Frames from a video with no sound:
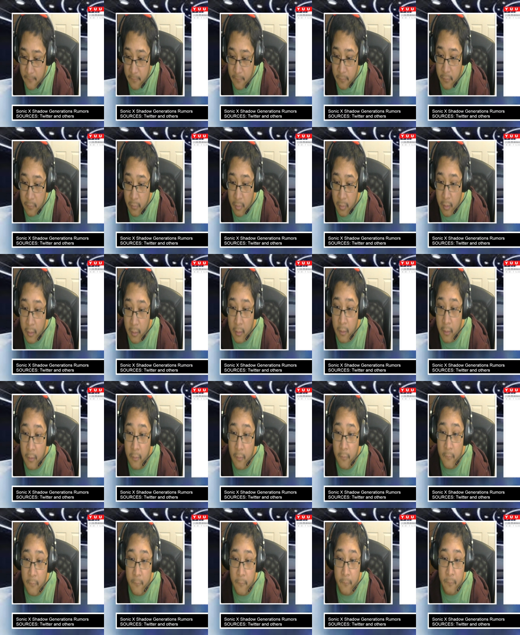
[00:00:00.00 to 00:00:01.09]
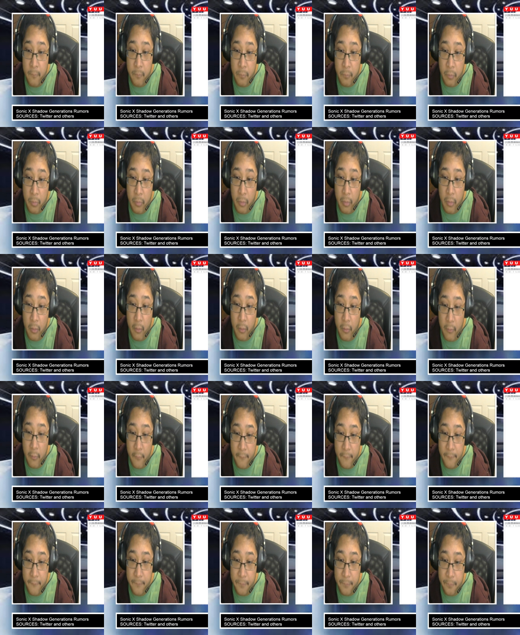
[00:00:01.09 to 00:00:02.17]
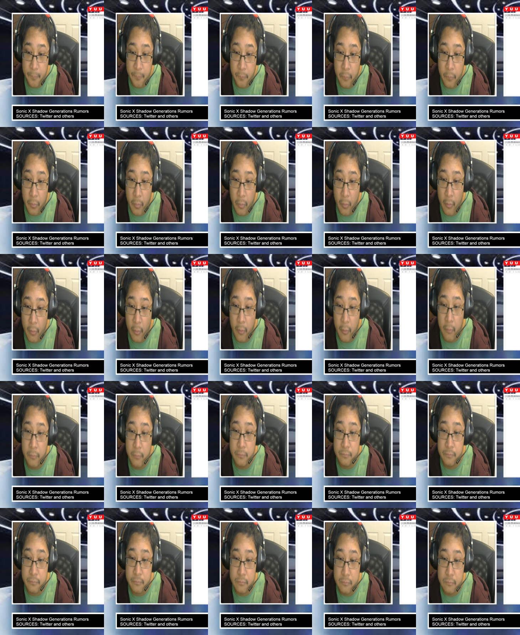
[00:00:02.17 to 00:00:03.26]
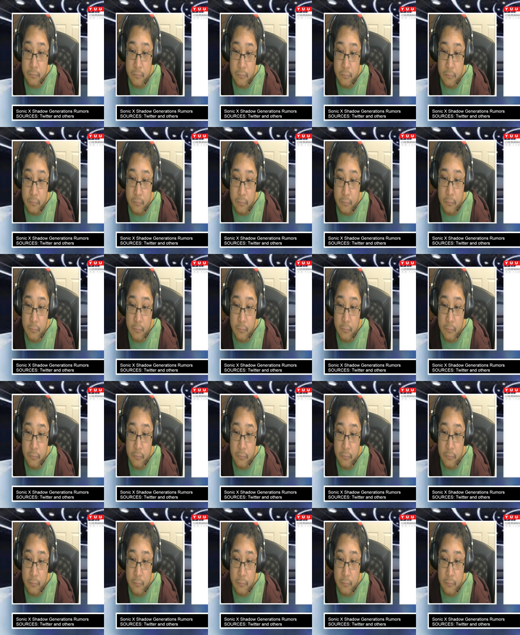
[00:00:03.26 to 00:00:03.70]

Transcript: [no speech]